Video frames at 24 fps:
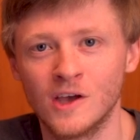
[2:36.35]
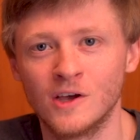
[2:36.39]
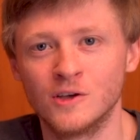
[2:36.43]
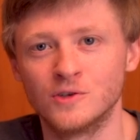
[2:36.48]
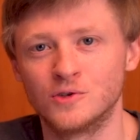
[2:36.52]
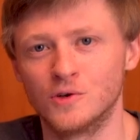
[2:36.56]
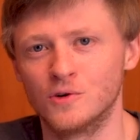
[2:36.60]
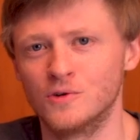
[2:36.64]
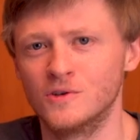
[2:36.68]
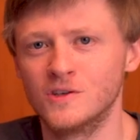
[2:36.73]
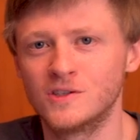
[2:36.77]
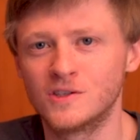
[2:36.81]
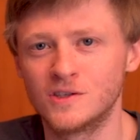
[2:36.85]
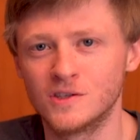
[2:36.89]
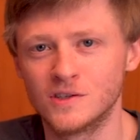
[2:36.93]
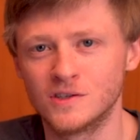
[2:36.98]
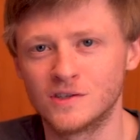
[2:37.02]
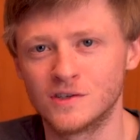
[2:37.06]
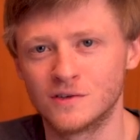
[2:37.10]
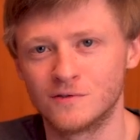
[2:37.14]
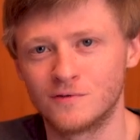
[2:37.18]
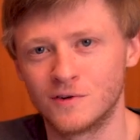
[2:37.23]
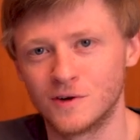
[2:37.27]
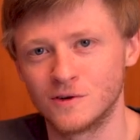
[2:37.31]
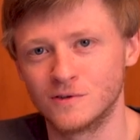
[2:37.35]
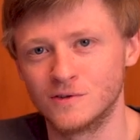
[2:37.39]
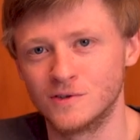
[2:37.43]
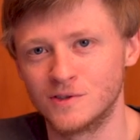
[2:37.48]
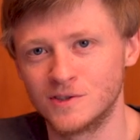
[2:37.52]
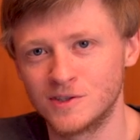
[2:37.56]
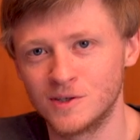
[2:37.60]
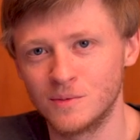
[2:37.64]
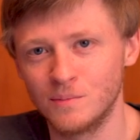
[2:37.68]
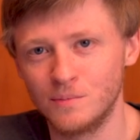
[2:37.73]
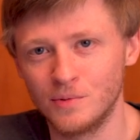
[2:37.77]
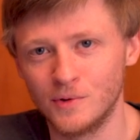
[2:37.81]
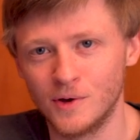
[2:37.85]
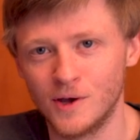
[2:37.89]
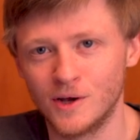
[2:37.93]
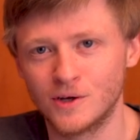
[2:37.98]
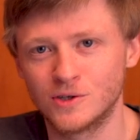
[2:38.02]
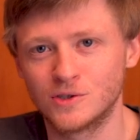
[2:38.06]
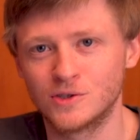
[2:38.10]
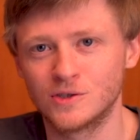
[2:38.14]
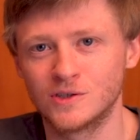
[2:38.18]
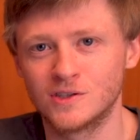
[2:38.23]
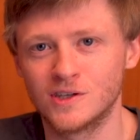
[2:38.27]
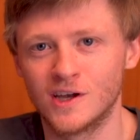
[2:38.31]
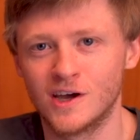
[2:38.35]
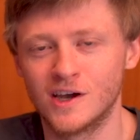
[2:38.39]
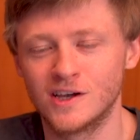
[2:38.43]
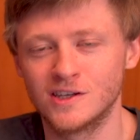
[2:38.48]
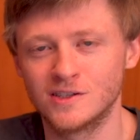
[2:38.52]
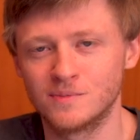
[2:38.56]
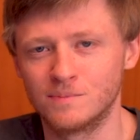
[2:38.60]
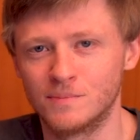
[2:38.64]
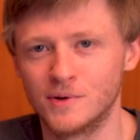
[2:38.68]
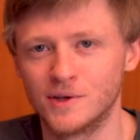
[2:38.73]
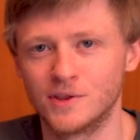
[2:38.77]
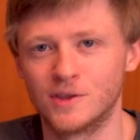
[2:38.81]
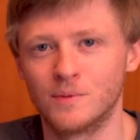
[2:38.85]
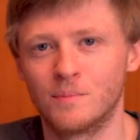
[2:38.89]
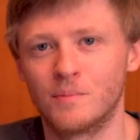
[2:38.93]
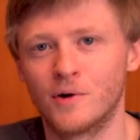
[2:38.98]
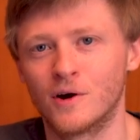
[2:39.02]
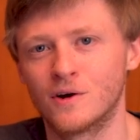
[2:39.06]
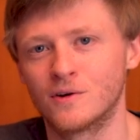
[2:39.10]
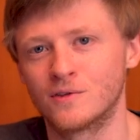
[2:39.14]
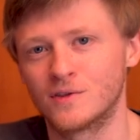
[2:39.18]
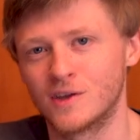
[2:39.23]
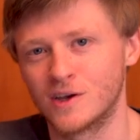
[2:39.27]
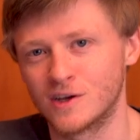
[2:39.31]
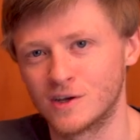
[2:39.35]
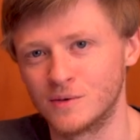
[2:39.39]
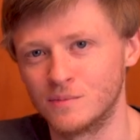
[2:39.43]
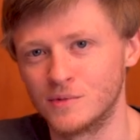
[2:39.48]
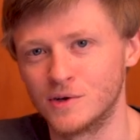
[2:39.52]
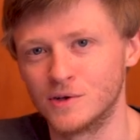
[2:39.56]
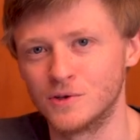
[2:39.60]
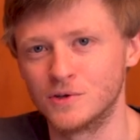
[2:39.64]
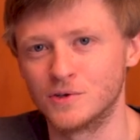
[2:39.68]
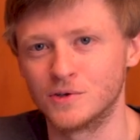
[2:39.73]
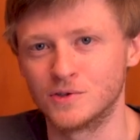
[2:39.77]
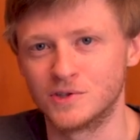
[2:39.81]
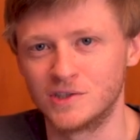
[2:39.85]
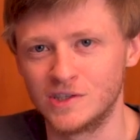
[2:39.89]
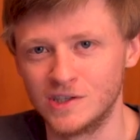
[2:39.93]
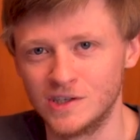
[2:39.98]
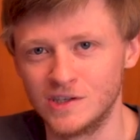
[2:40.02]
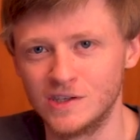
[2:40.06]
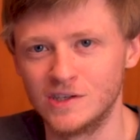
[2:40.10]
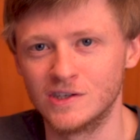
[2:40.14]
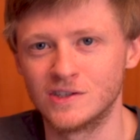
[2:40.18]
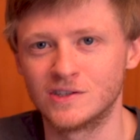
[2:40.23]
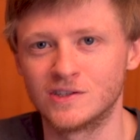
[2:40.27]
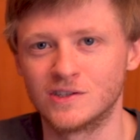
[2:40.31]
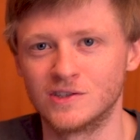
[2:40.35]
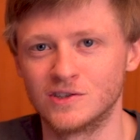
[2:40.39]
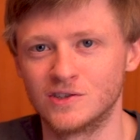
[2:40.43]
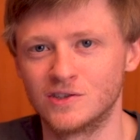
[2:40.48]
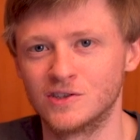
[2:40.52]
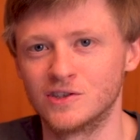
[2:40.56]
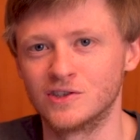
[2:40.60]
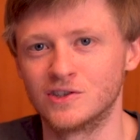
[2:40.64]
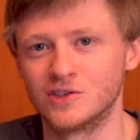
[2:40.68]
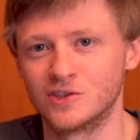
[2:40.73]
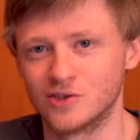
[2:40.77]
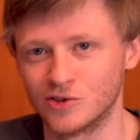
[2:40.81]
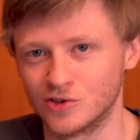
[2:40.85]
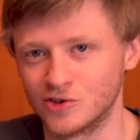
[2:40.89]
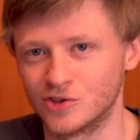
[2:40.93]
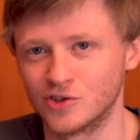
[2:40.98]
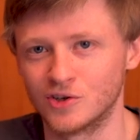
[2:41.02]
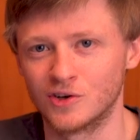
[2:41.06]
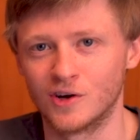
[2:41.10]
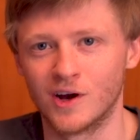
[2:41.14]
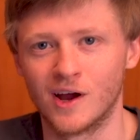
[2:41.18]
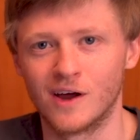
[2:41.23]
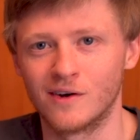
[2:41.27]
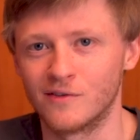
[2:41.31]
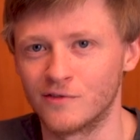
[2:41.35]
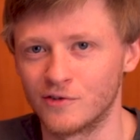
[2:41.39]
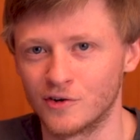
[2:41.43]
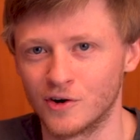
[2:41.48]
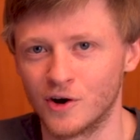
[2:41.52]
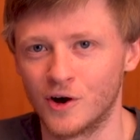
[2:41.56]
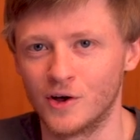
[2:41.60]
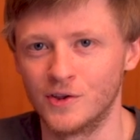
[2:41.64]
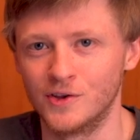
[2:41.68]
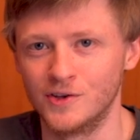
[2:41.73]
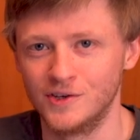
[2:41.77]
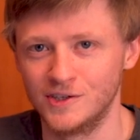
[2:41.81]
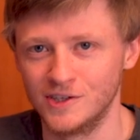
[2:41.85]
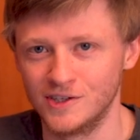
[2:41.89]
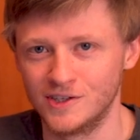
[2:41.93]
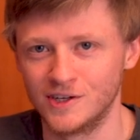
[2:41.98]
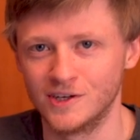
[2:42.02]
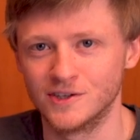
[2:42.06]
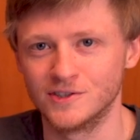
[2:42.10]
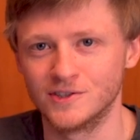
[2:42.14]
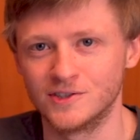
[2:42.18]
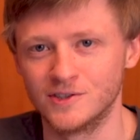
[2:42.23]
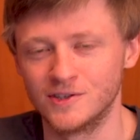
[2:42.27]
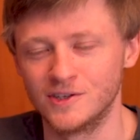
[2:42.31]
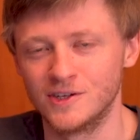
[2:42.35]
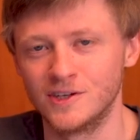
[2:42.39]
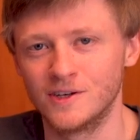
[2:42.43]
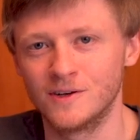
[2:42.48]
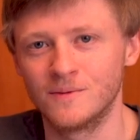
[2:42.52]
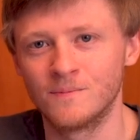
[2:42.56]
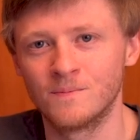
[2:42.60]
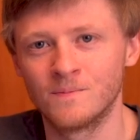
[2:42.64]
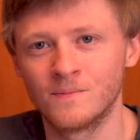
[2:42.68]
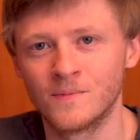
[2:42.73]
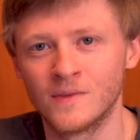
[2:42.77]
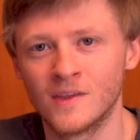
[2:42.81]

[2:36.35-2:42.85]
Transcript: So this is a fairly simple exercise, but the part that can be a little tedious is just searching around for all the details you need.